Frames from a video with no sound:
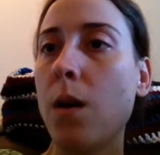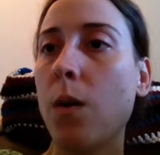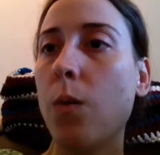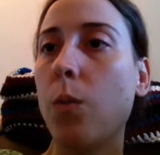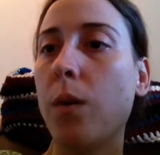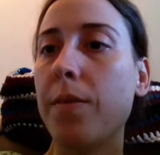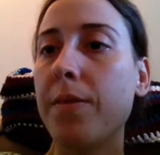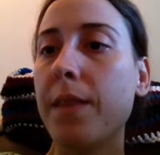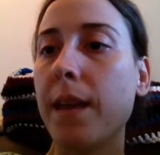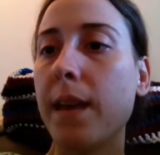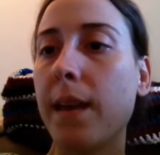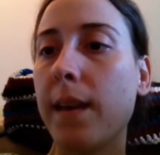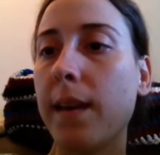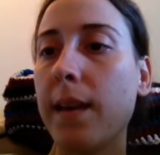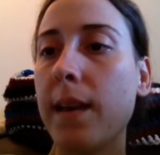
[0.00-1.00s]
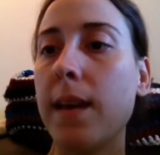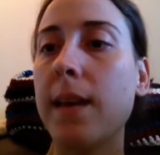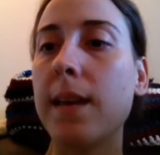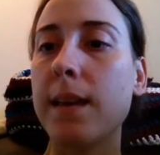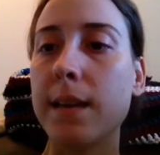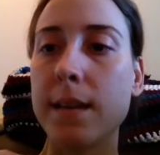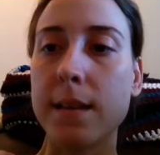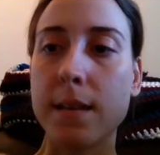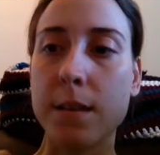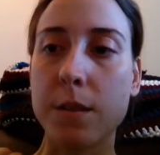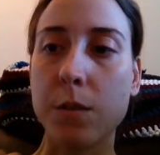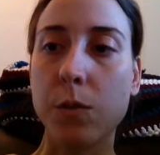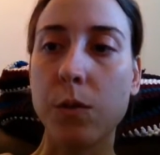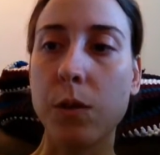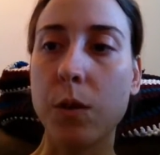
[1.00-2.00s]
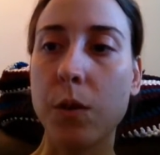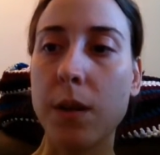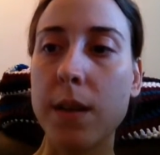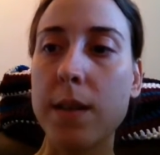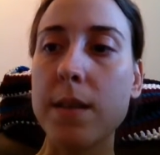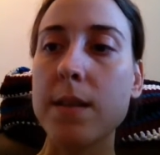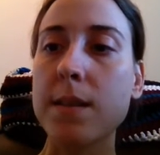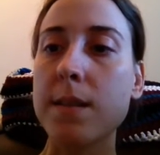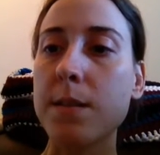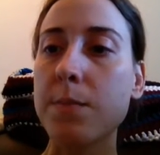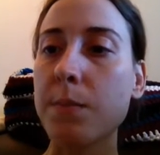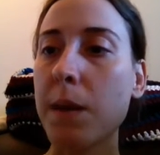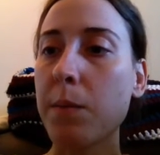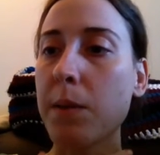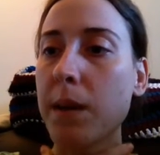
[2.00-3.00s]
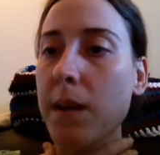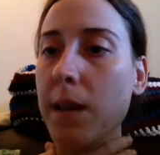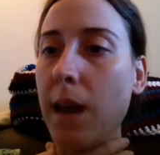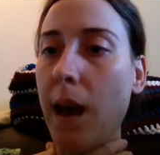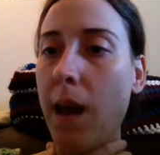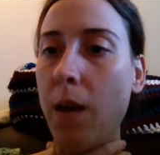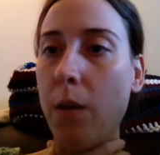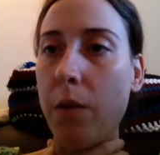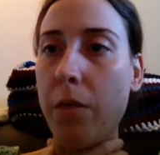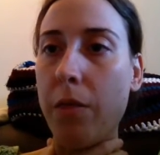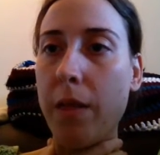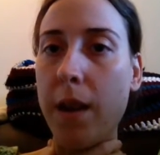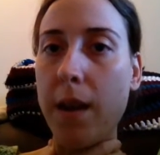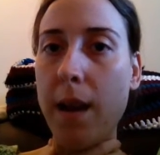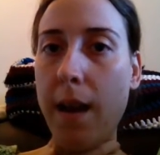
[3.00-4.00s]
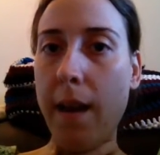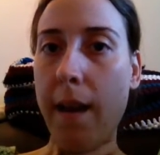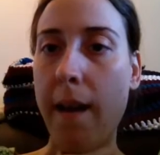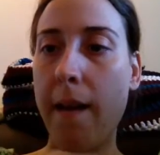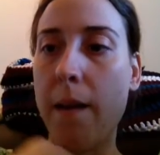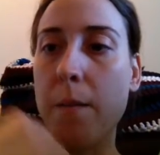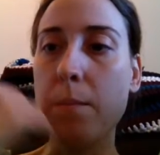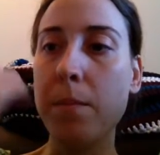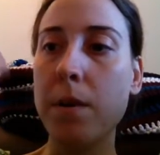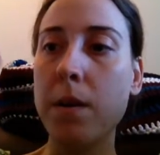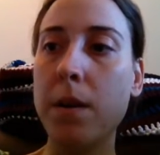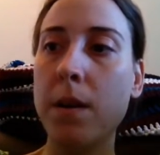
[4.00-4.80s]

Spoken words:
One thing is you'll notice maybe how thin I am.